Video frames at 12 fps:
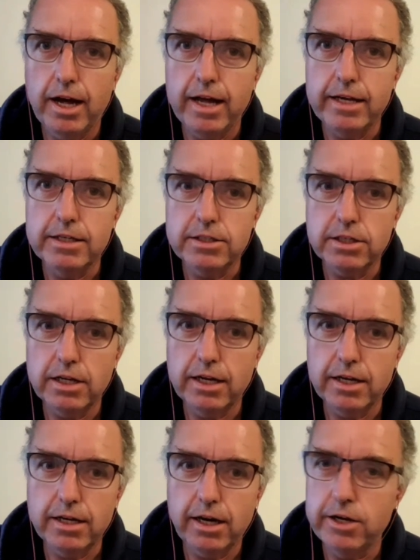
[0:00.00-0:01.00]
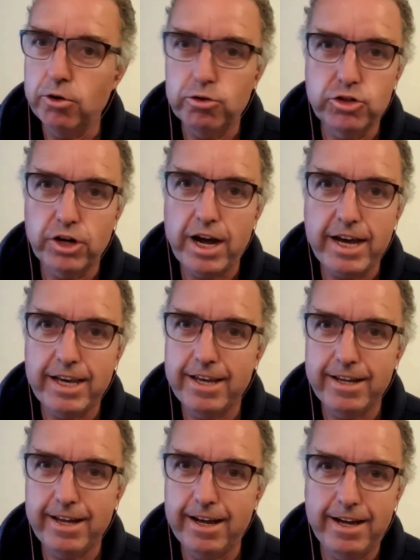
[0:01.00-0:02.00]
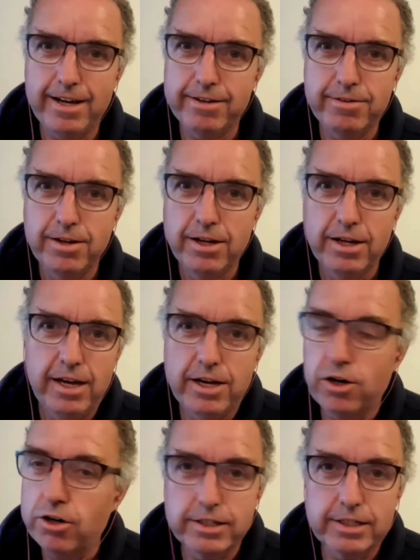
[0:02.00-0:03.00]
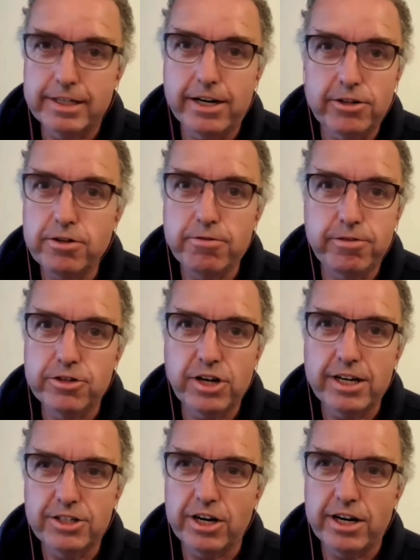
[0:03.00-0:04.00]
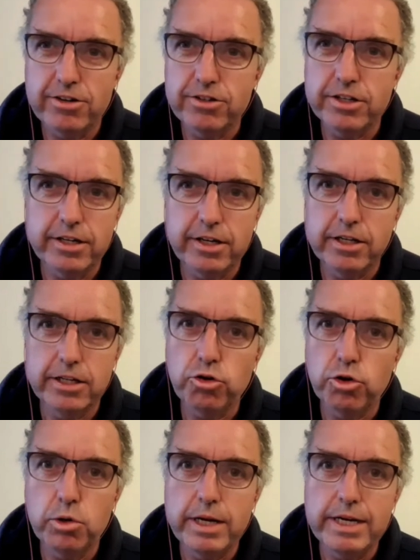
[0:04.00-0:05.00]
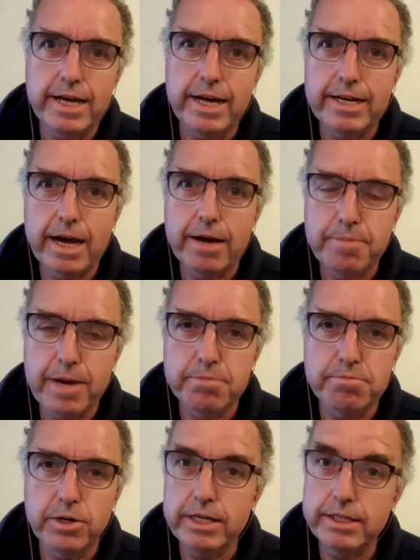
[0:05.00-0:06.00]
And I know Jack, it all started for Jack Charlton on the Euro 88 campaign,